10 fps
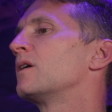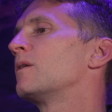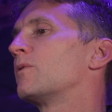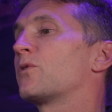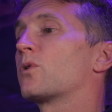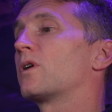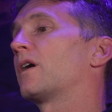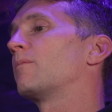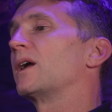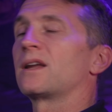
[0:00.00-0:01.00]
before I
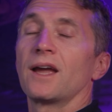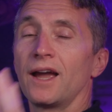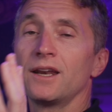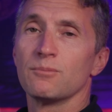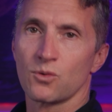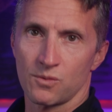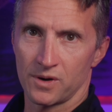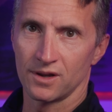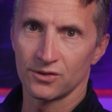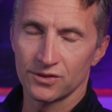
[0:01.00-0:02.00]
make any more
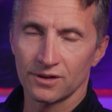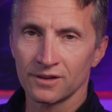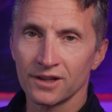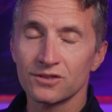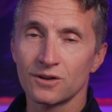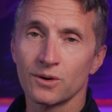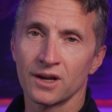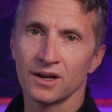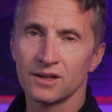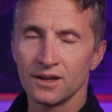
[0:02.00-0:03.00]
waves, let's go
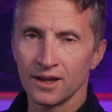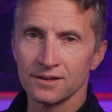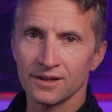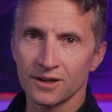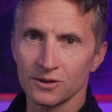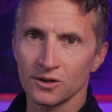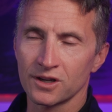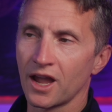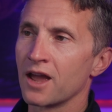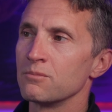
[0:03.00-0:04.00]
ahead and take a look
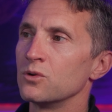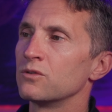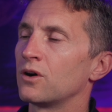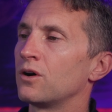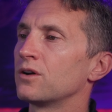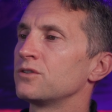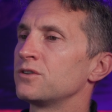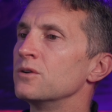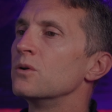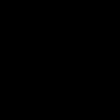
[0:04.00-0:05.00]
and move on
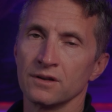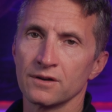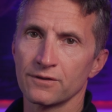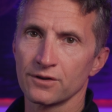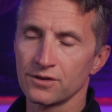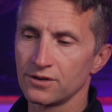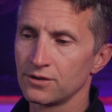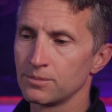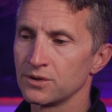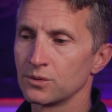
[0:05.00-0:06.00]
to the differences
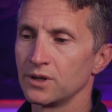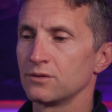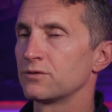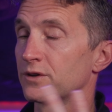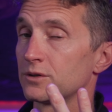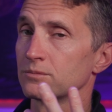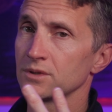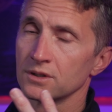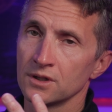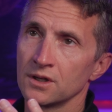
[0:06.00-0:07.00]
between
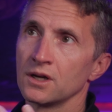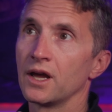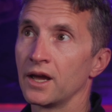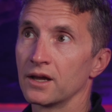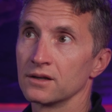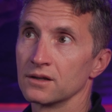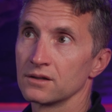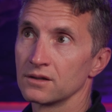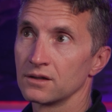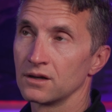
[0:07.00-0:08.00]
film and
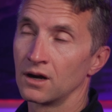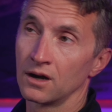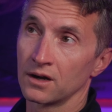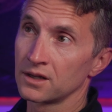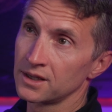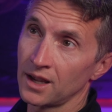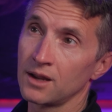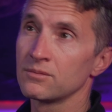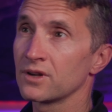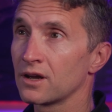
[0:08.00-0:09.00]

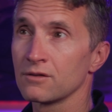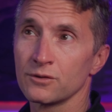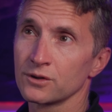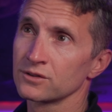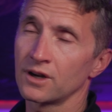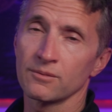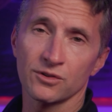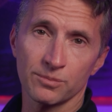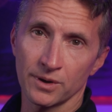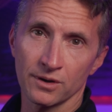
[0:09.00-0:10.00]
game dev, real-time
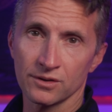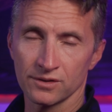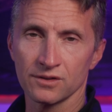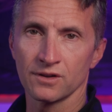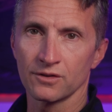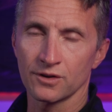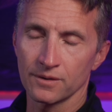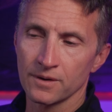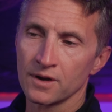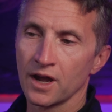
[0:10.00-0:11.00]
experience,
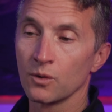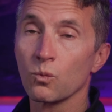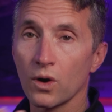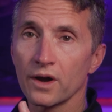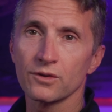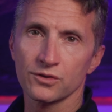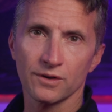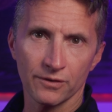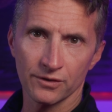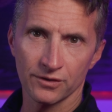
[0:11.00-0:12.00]
etc., and why those
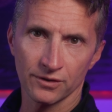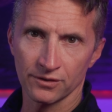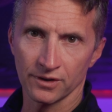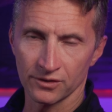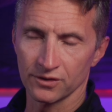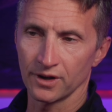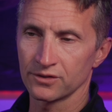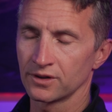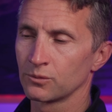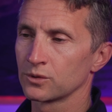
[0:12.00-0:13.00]
differences exist.
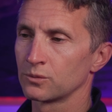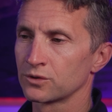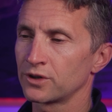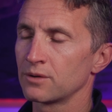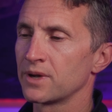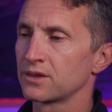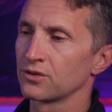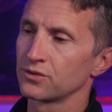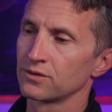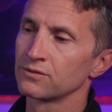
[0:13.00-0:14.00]
And we'll try to make
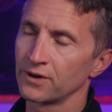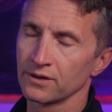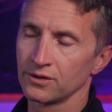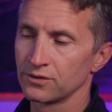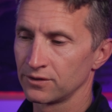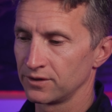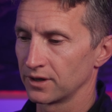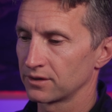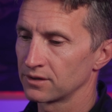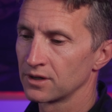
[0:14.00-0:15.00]
this fairly succinct.